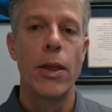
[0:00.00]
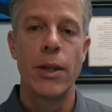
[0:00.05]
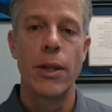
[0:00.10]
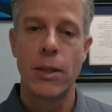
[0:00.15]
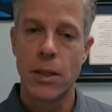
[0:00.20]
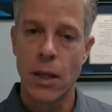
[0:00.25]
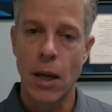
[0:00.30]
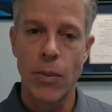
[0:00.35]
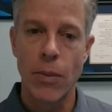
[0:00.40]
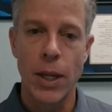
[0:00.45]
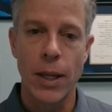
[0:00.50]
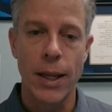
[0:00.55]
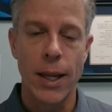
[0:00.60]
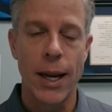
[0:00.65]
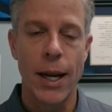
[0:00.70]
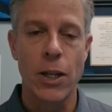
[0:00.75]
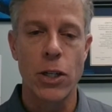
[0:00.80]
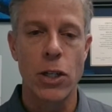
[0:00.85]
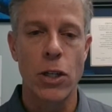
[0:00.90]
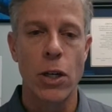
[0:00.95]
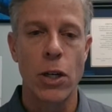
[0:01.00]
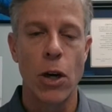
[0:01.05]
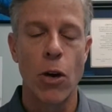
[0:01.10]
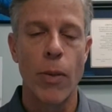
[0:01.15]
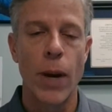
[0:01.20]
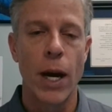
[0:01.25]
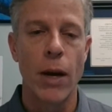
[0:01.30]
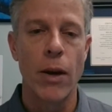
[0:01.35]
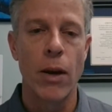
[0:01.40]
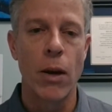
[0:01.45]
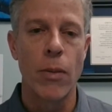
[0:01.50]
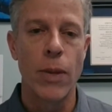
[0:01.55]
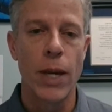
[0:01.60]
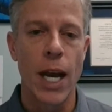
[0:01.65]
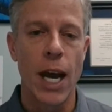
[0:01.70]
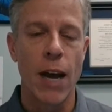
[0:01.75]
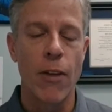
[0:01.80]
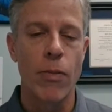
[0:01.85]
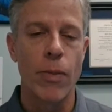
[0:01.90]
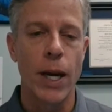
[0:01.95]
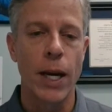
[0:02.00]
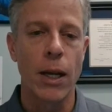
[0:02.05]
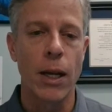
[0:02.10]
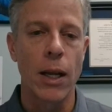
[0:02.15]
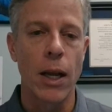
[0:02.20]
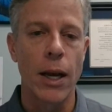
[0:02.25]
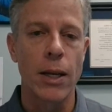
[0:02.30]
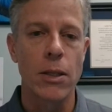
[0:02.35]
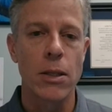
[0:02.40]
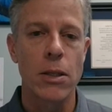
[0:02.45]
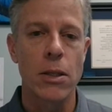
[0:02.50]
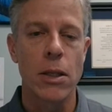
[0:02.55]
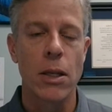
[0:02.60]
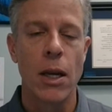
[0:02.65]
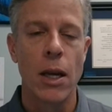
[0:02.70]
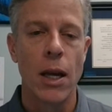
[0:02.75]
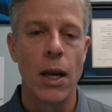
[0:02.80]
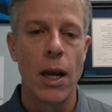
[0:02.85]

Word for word: something that I should know about on behalf of my clients.